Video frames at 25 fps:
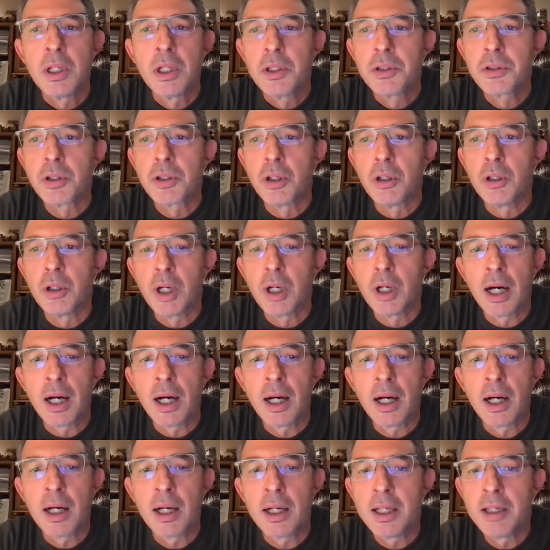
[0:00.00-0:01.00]

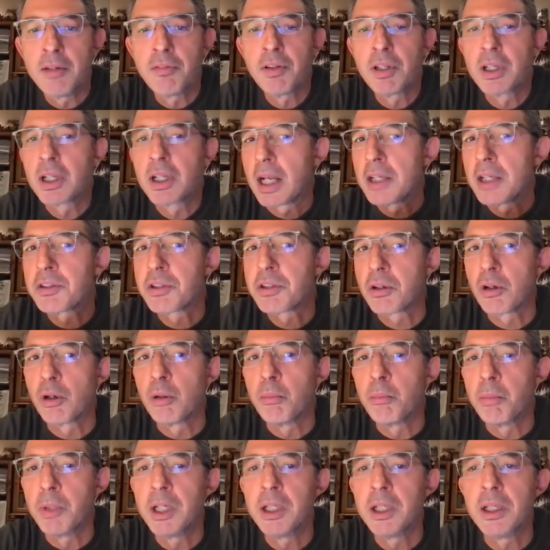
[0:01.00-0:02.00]
So even classical
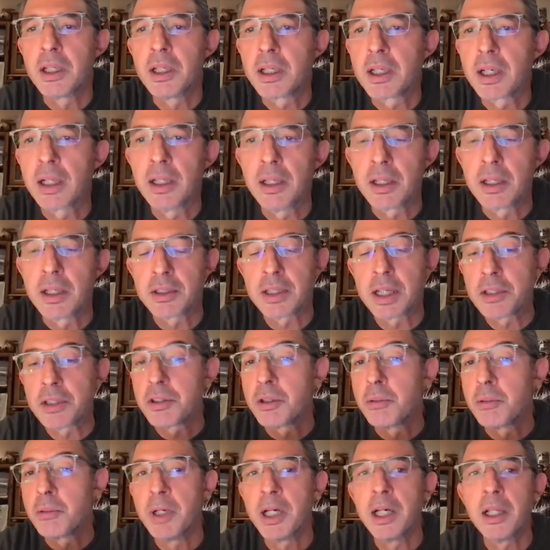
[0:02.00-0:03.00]
breeding can
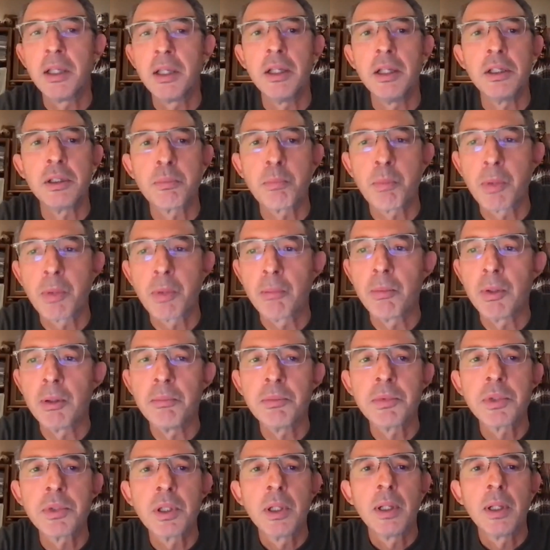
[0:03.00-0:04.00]
exacerbate these
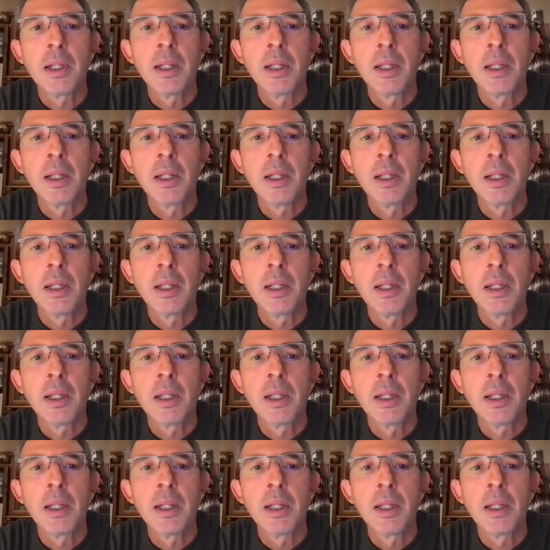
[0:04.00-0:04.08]
problems.